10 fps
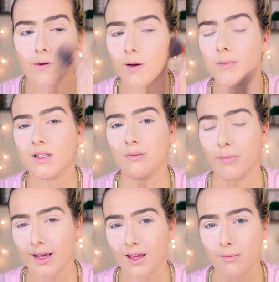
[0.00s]
almost said
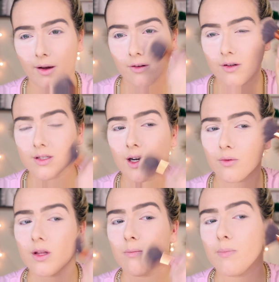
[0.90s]
baking powder. It's not
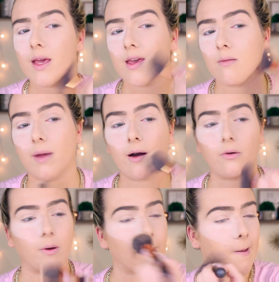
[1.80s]
really baking
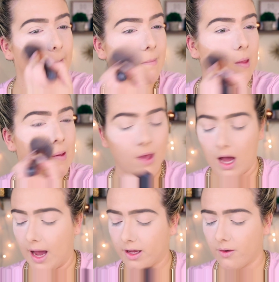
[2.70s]
powder, but
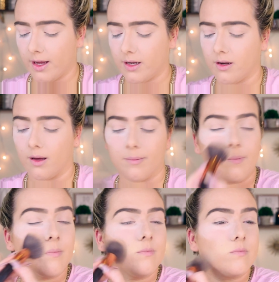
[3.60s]
I go ahead
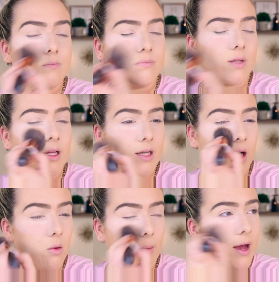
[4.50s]
and blend
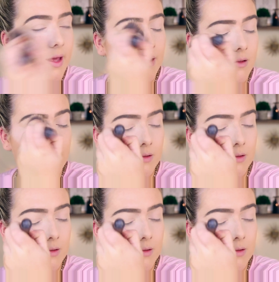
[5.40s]
out my